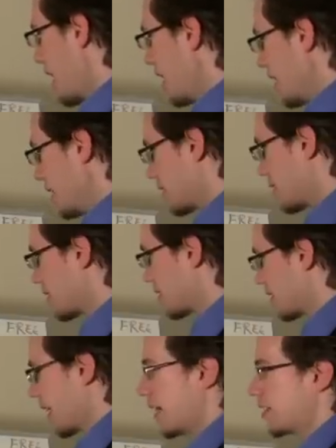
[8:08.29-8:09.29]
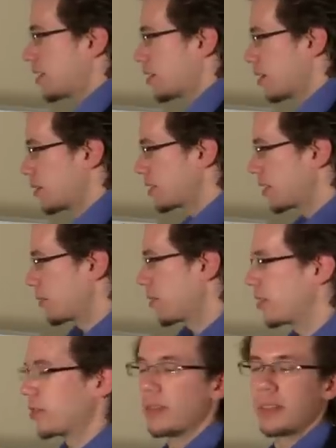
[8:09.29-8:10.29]
8 eighth notes in
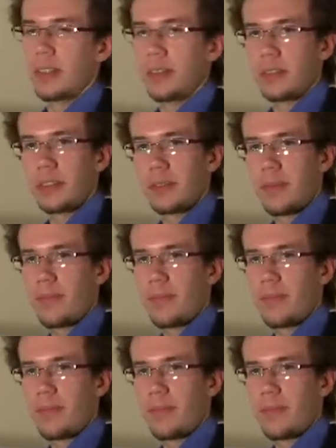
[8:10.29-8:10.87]
1 whole note.